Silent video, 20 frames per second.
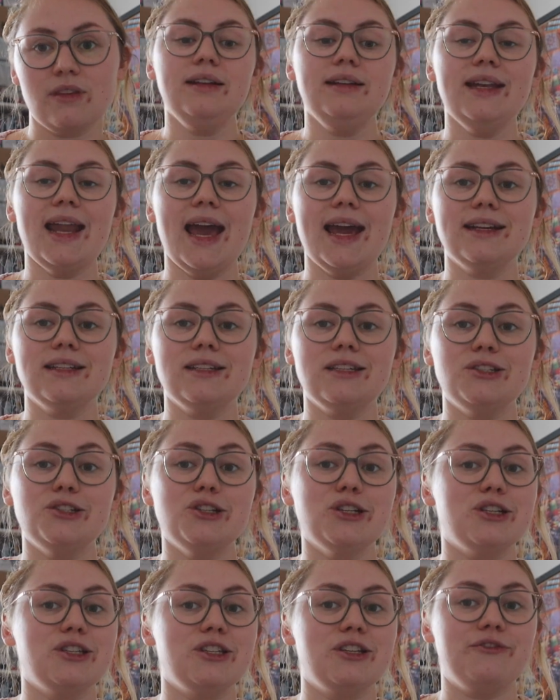Next,
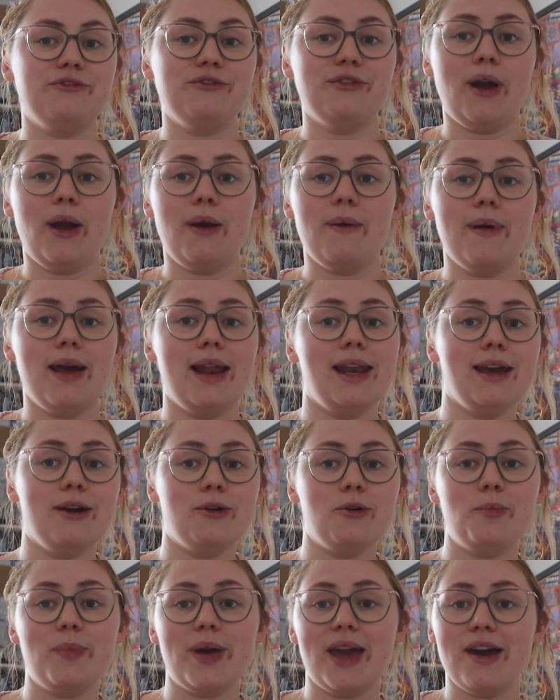just to throw a
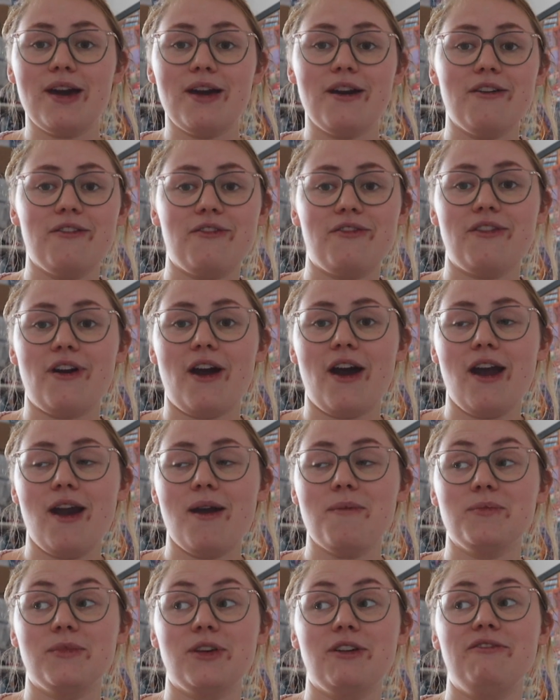little bit of
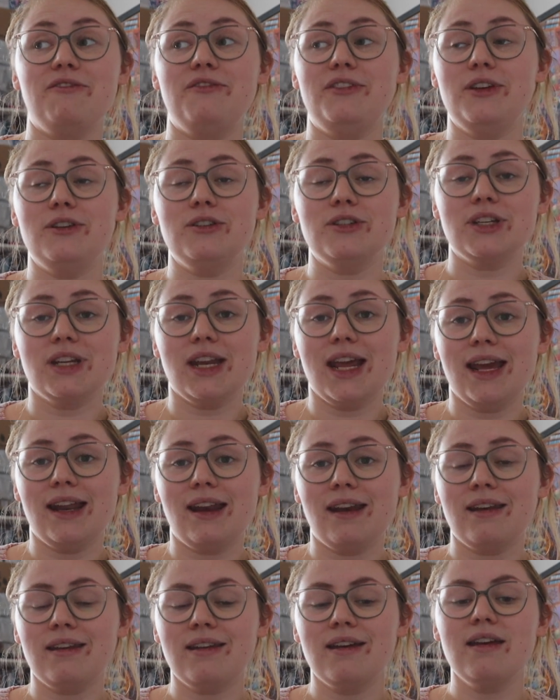confusion
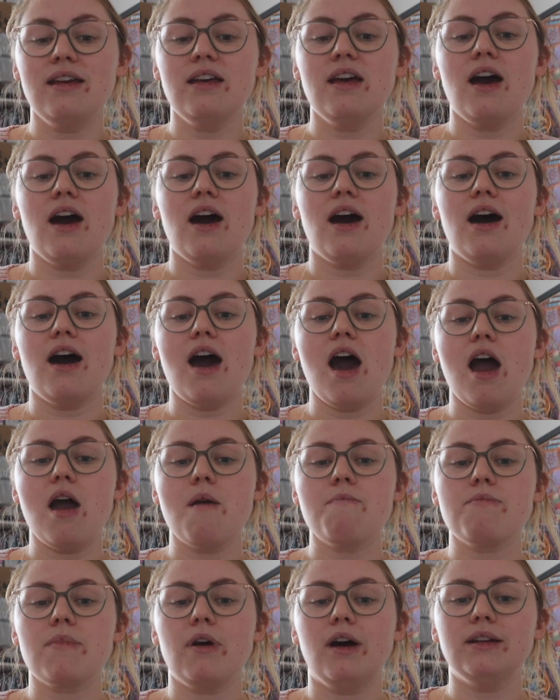in,
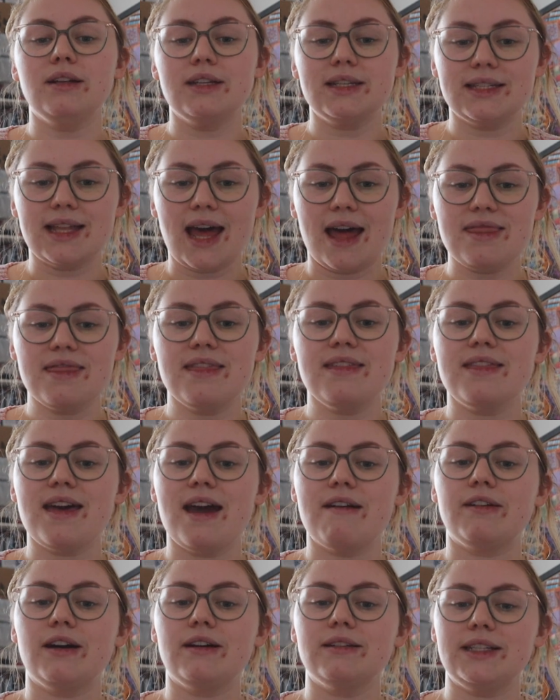understand that
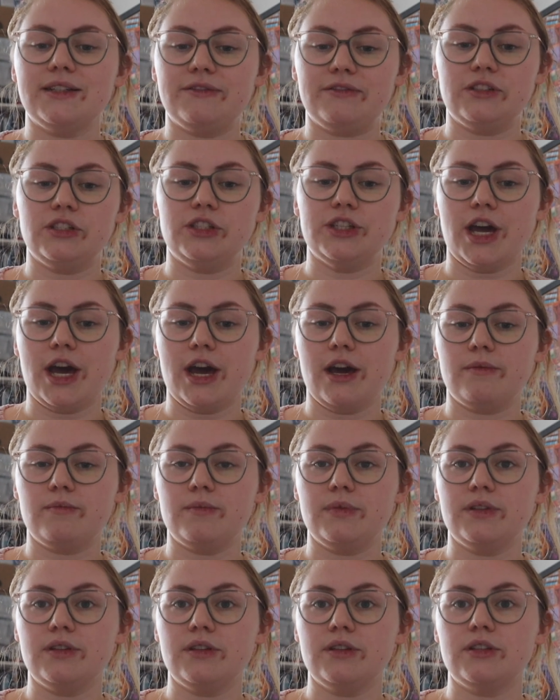there are different
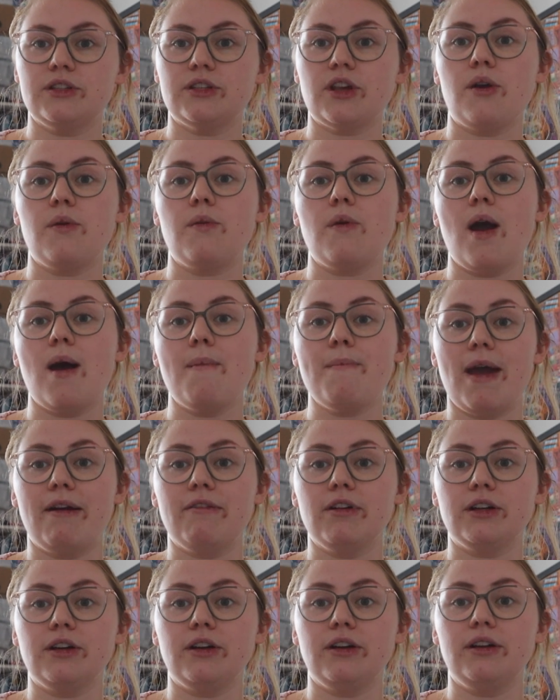terms, so
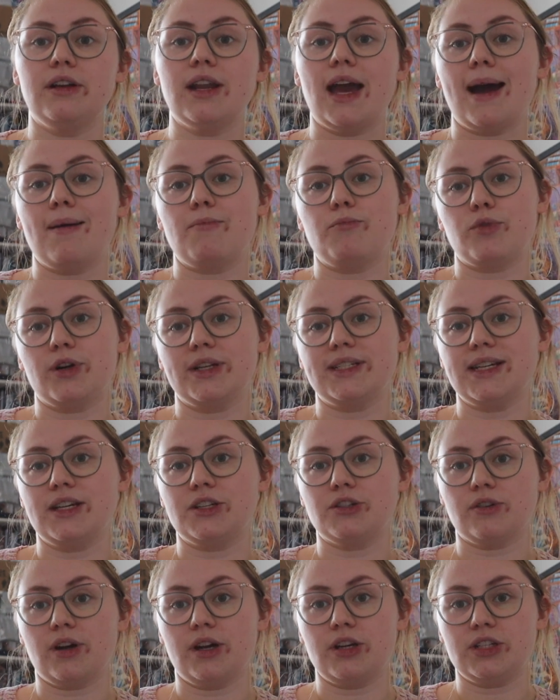American and
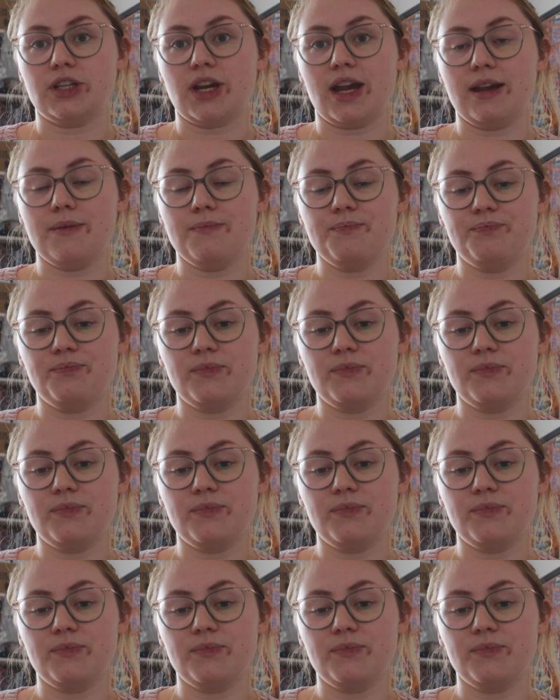British crochet.